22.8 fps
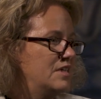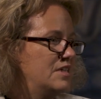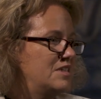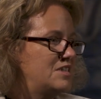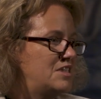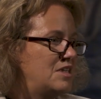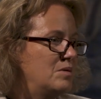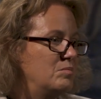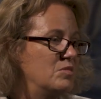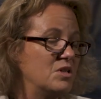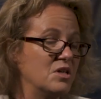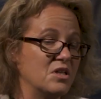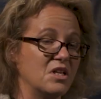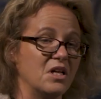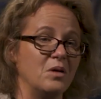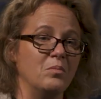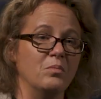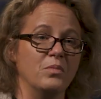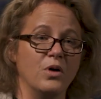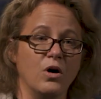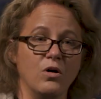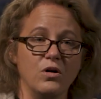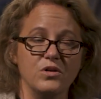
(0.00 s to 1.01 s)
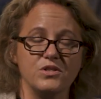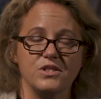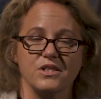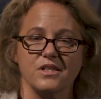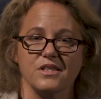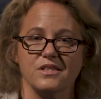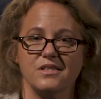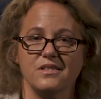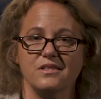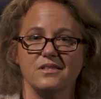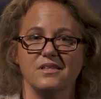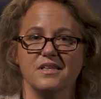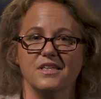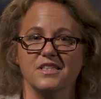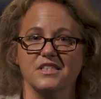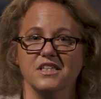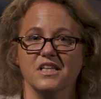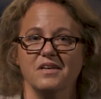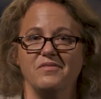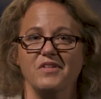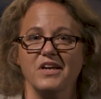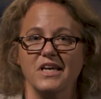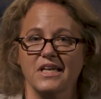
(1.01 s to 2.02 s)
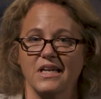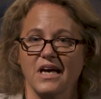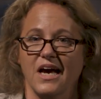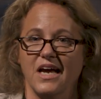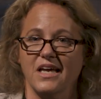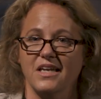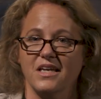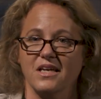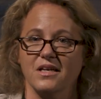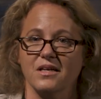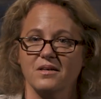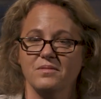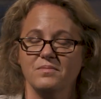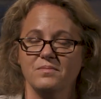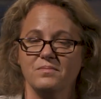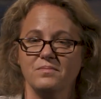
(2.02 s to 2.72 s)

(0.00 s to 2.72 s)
Similarly, Moses is living in hiding.